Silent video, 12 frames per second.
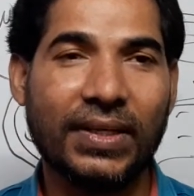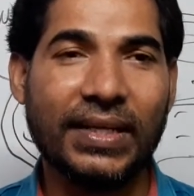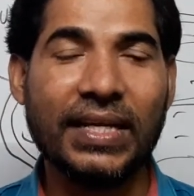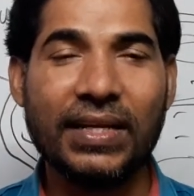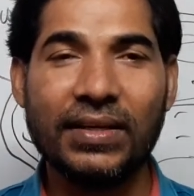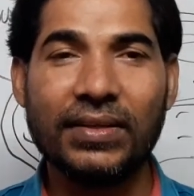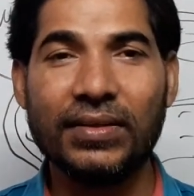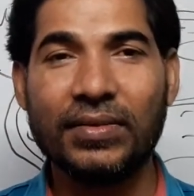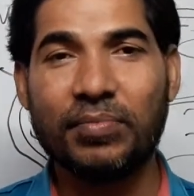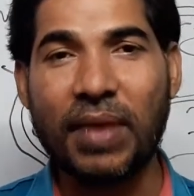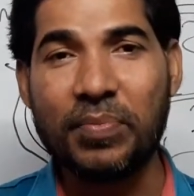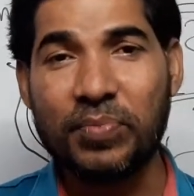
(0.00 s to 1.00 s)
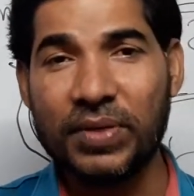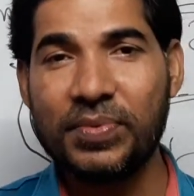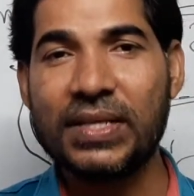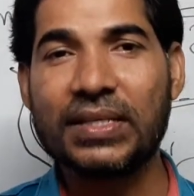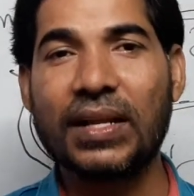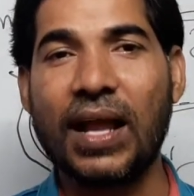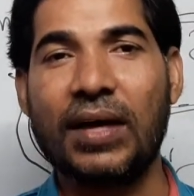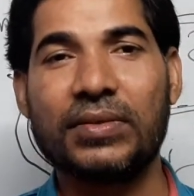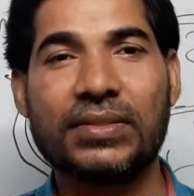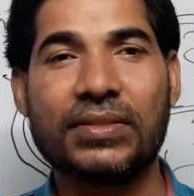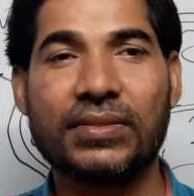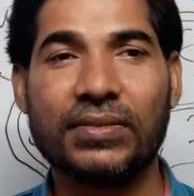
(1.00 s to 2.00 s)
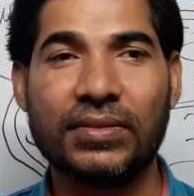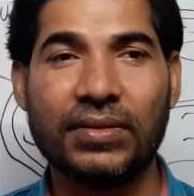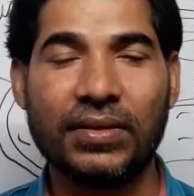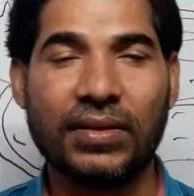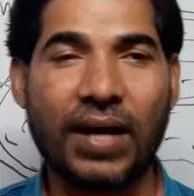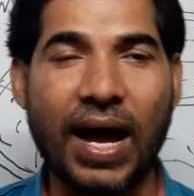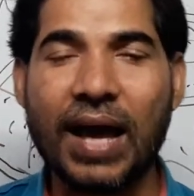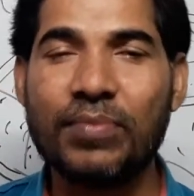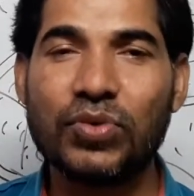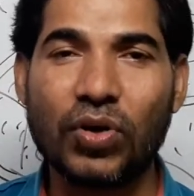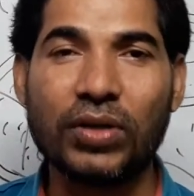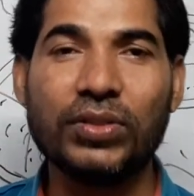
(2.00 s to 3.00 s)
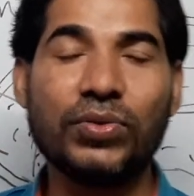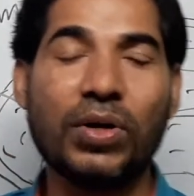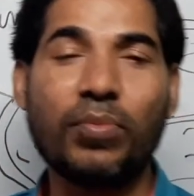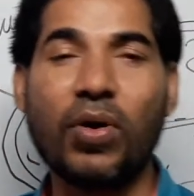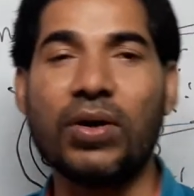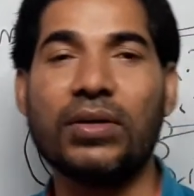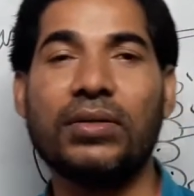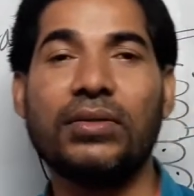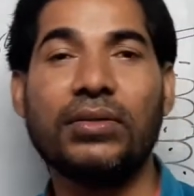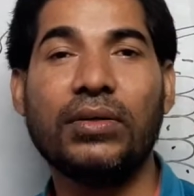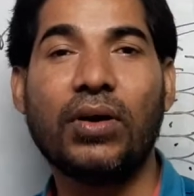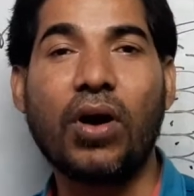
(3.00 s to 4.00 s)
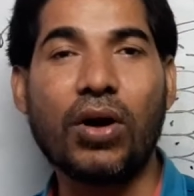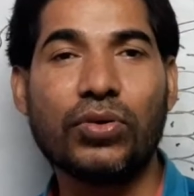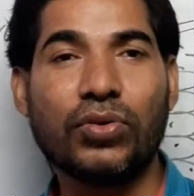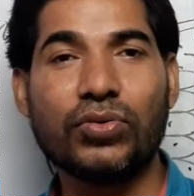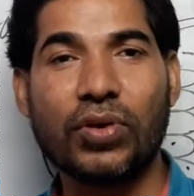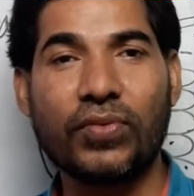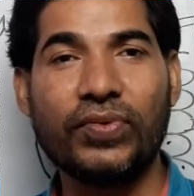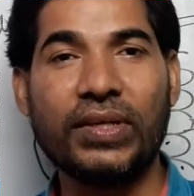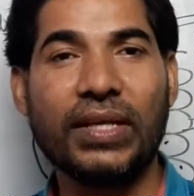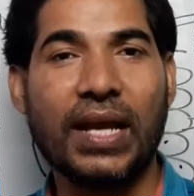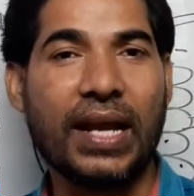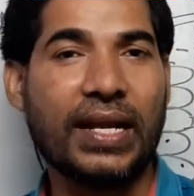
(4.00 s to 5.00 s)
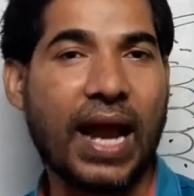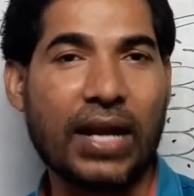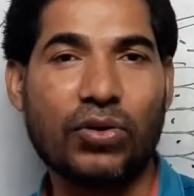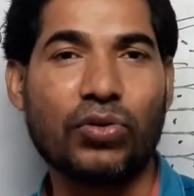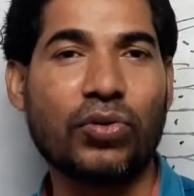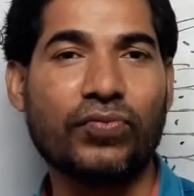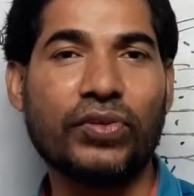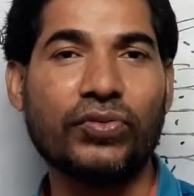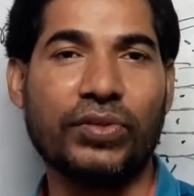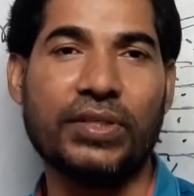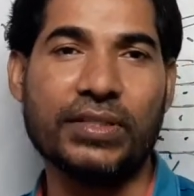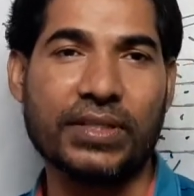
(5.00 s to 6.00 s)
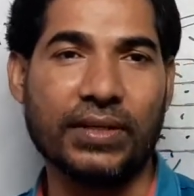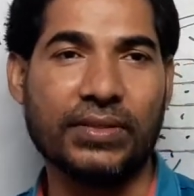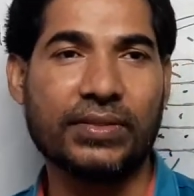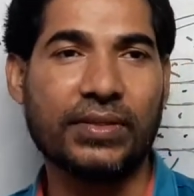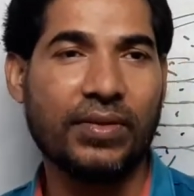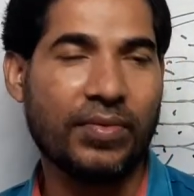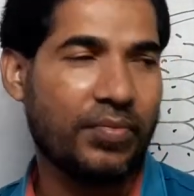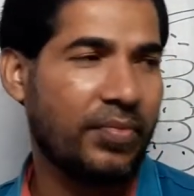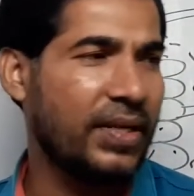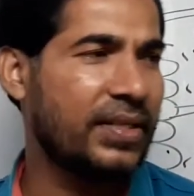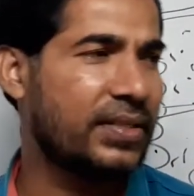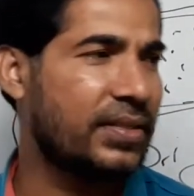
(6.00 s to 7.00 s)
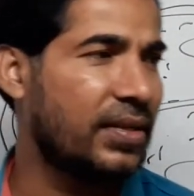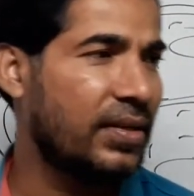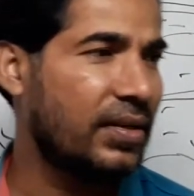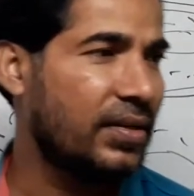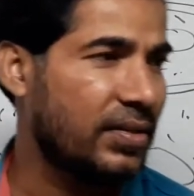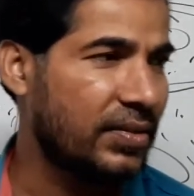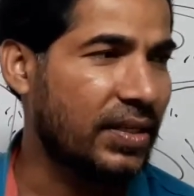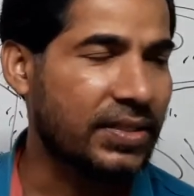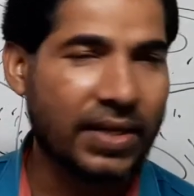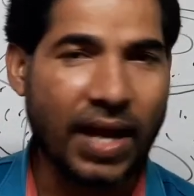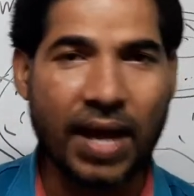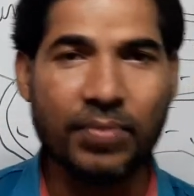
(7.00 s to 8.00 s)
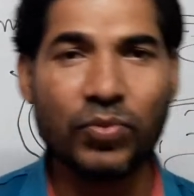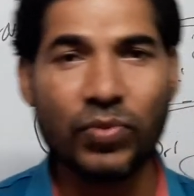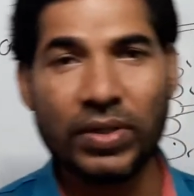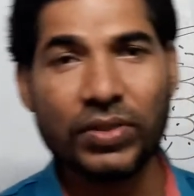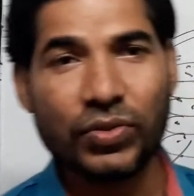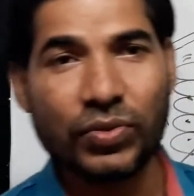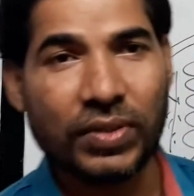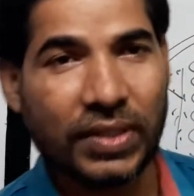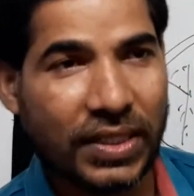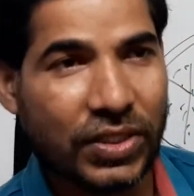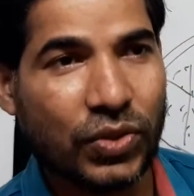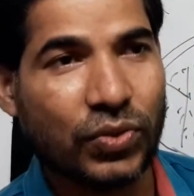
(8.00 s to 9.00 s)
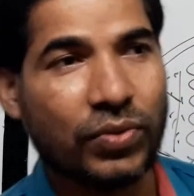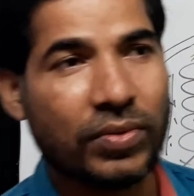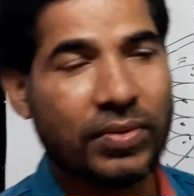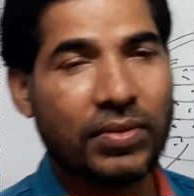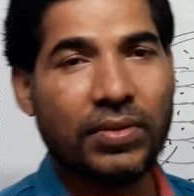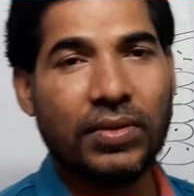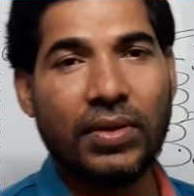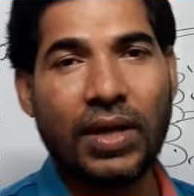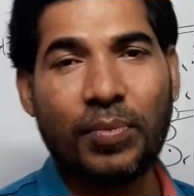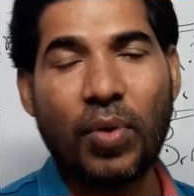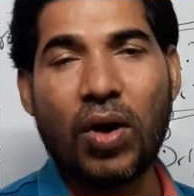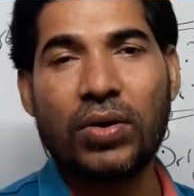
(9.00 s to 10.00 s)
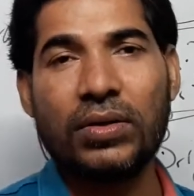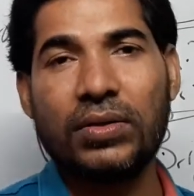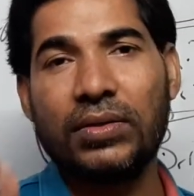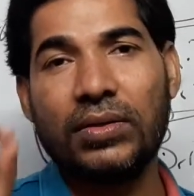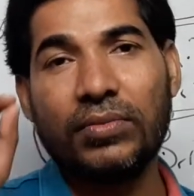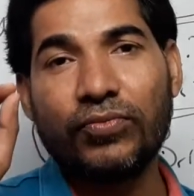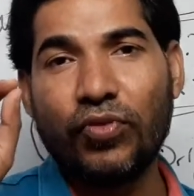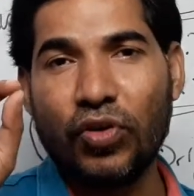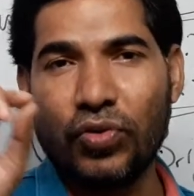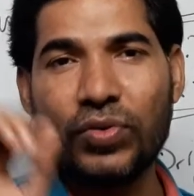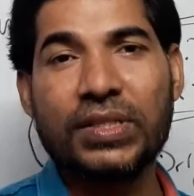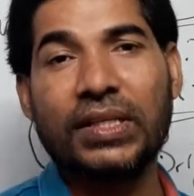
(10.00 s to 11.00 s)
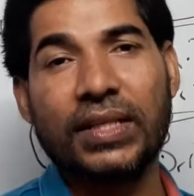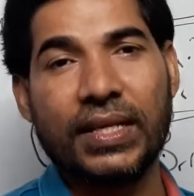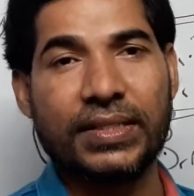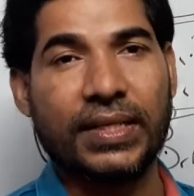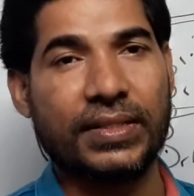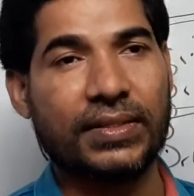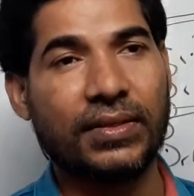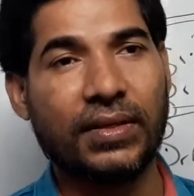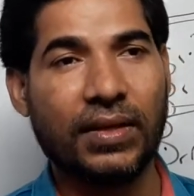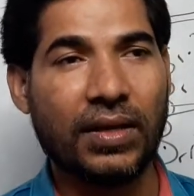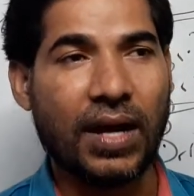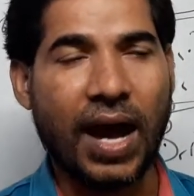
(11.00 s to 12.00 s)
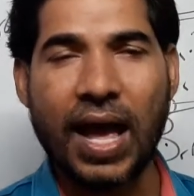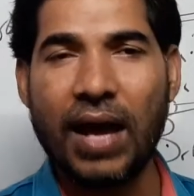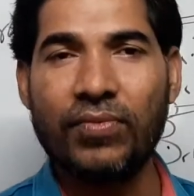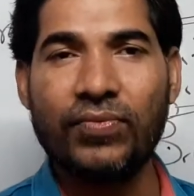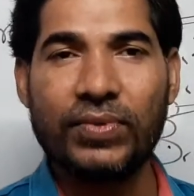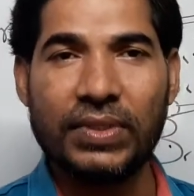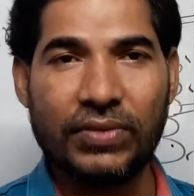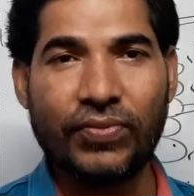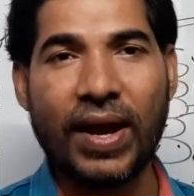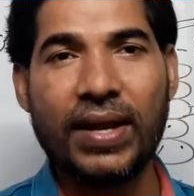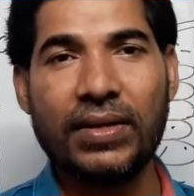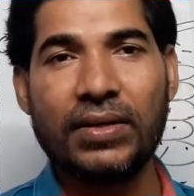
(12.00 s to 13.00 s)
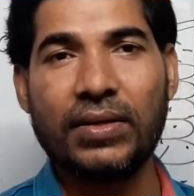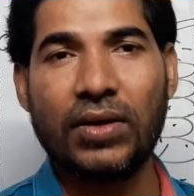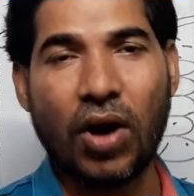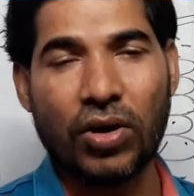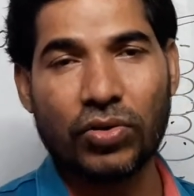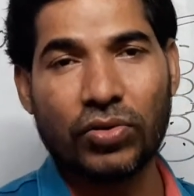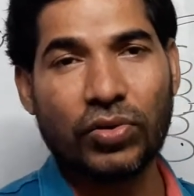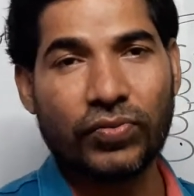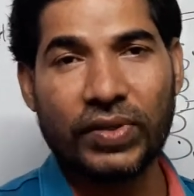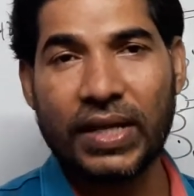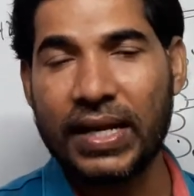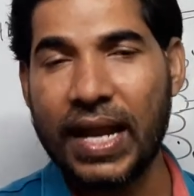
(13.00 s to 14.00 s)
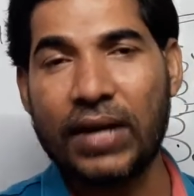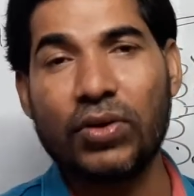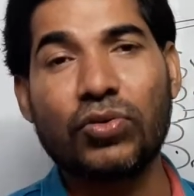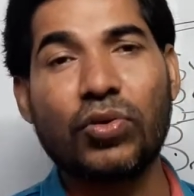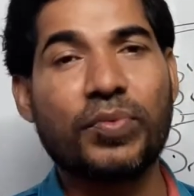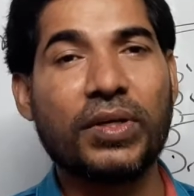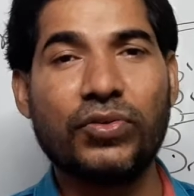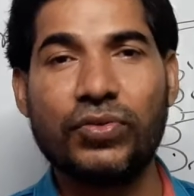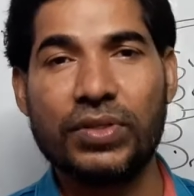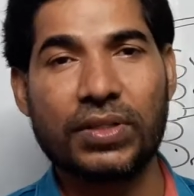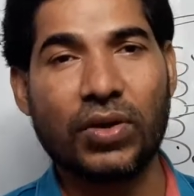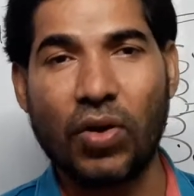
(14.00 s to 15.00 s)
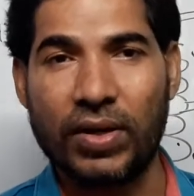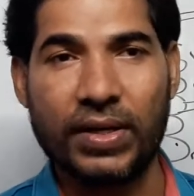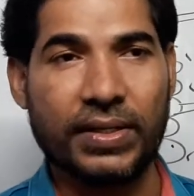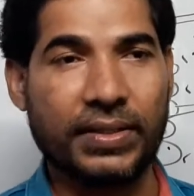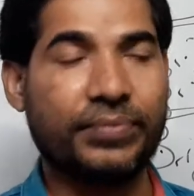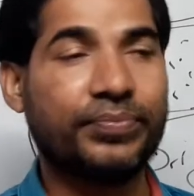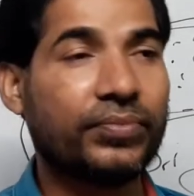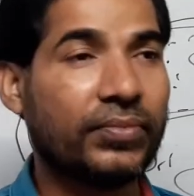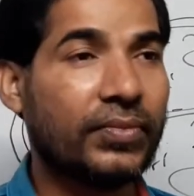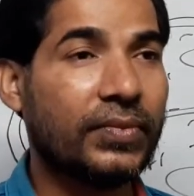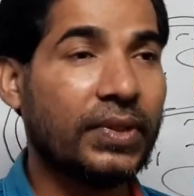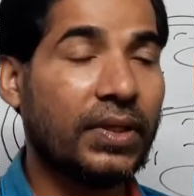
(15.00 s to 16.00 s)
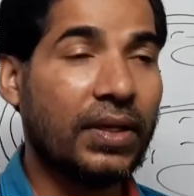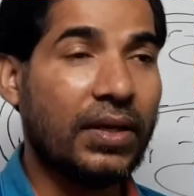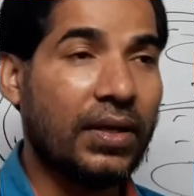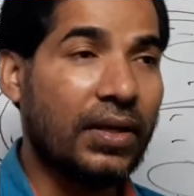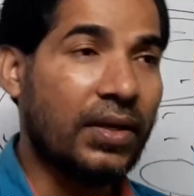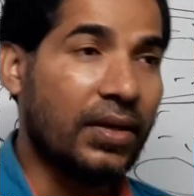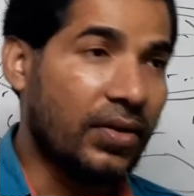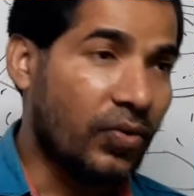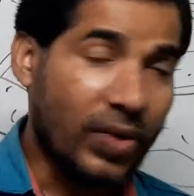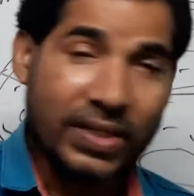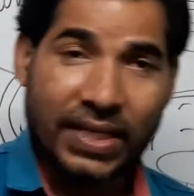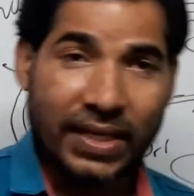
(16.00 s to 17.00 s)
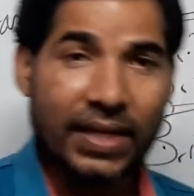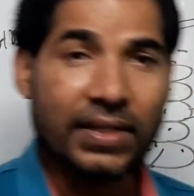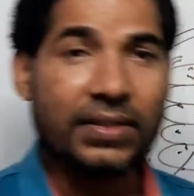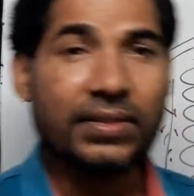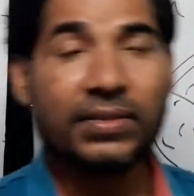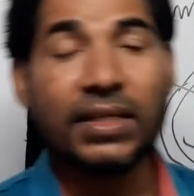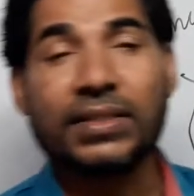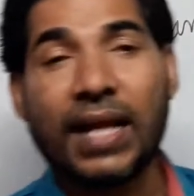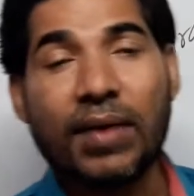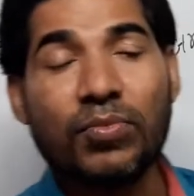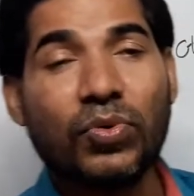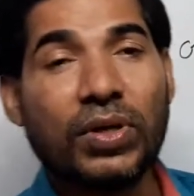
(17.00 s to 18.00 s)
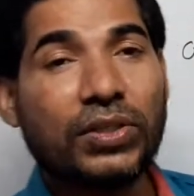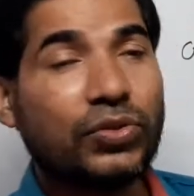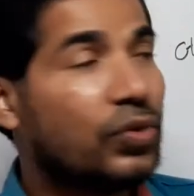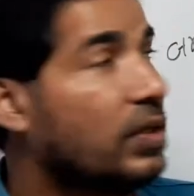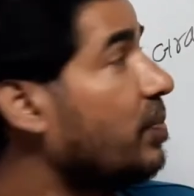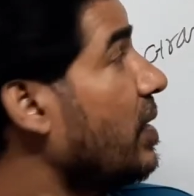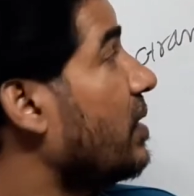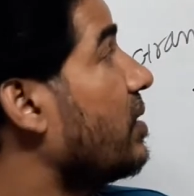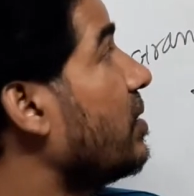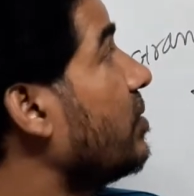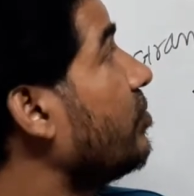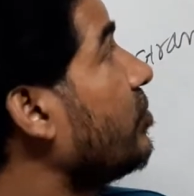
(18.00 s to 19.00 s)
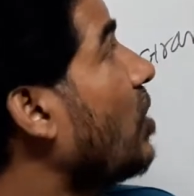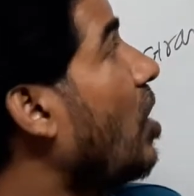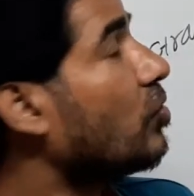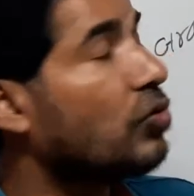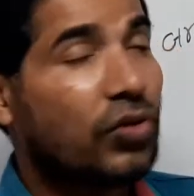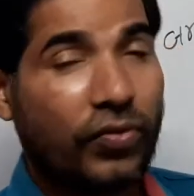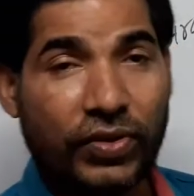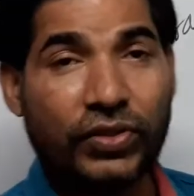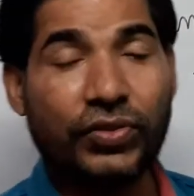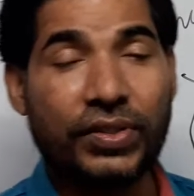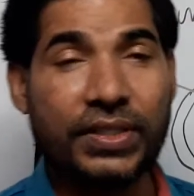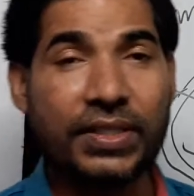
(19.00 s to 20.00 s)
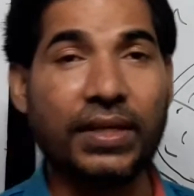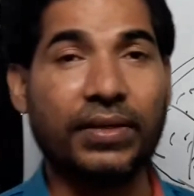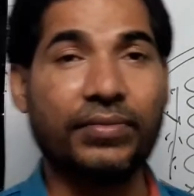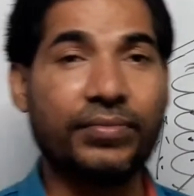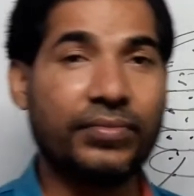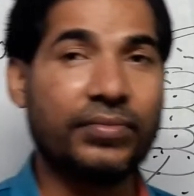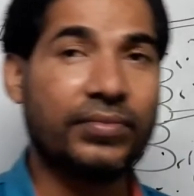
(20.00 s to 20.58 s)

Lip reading: In my previous class, I have taught you about autotrophic and heterotrophic nutrition. Means just I am going to teach you about photosynthesis. I have defined autotrophic and heterotrophic nutrition already. Once again, just I am going to repeat autotrophic nutrition.